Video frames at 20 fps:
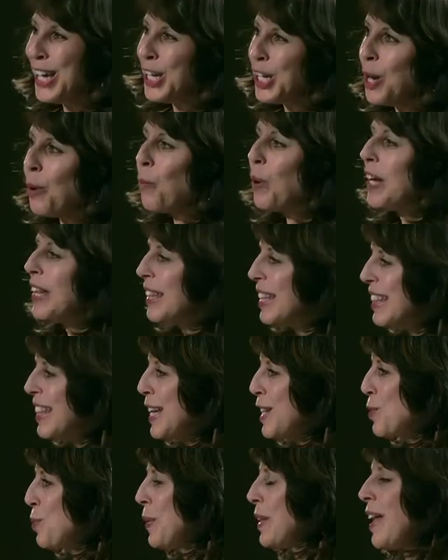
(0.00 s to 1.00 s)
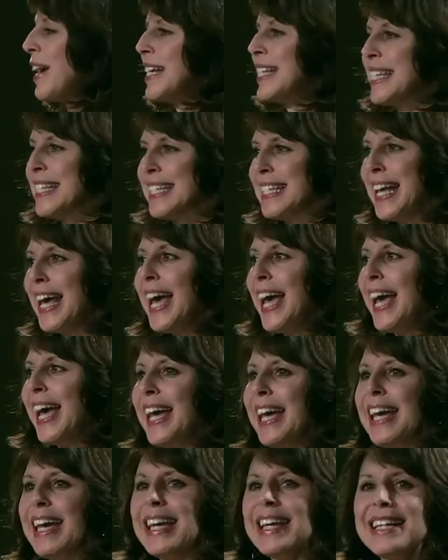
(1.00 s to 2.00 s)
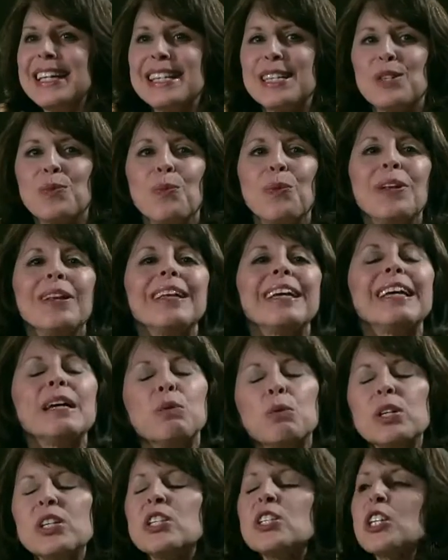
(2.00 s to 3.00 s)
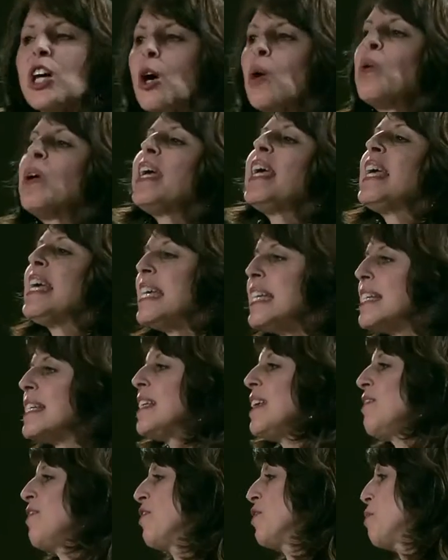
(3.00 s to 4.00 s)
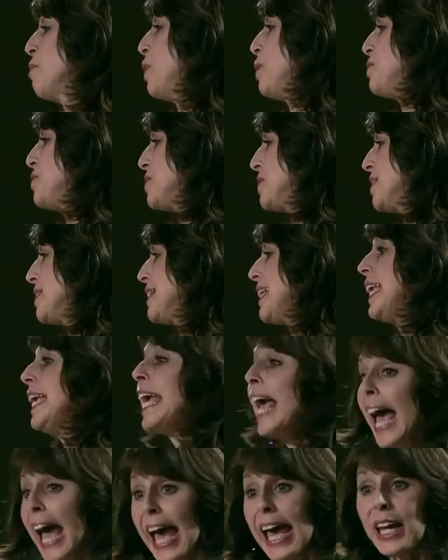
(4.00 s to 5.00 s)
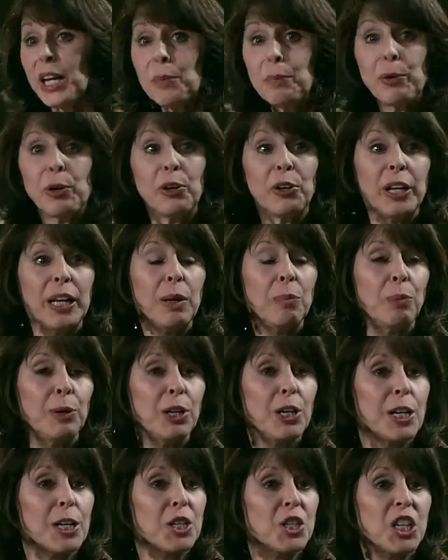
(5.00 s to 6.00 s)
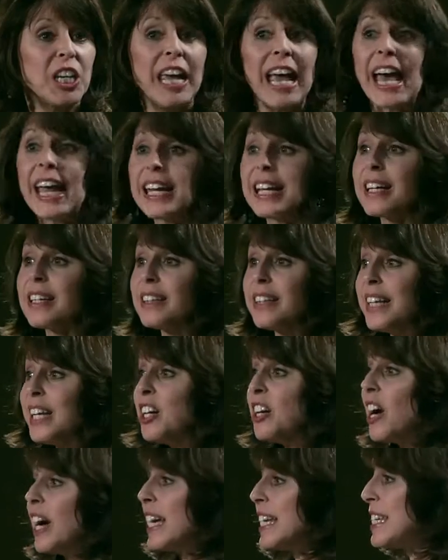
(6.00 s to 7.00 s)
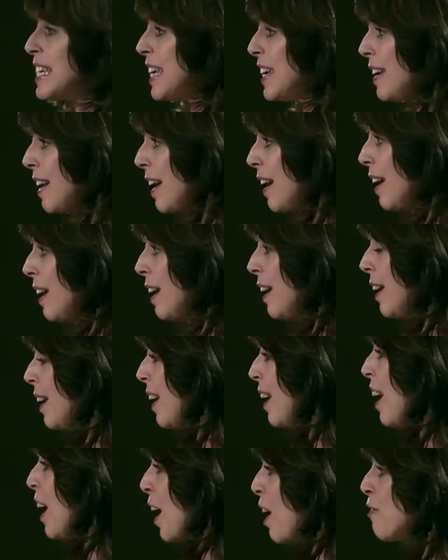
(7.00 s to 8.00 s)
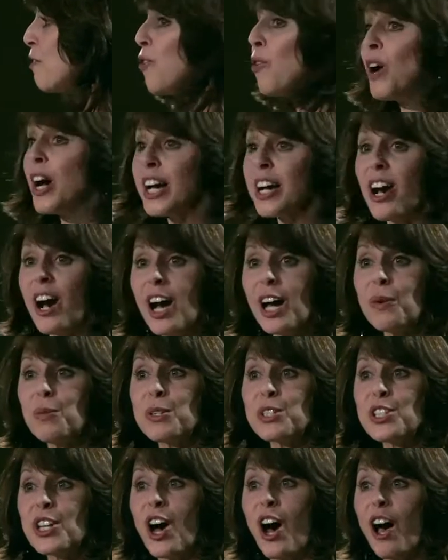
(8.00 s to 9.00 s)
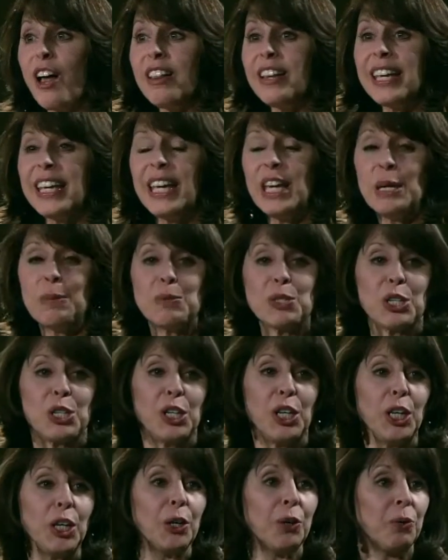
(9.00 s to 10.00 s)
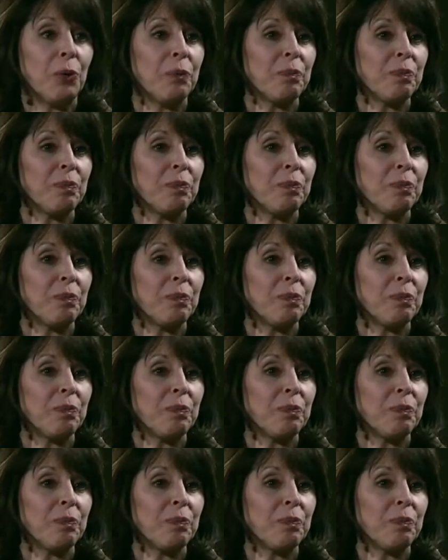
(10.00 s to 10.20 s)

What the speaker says: One of the things we like to say is, well, it was so easy for Moses. He had a burning bush. He had a clear idea of what God was calling him to do.